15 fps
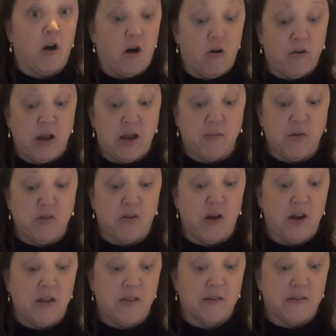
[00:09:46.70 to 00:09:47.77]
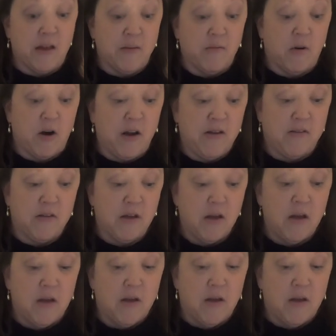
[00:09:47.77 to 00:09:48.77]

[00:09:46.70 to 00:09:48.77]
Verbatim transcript: are on Amazon at the same price.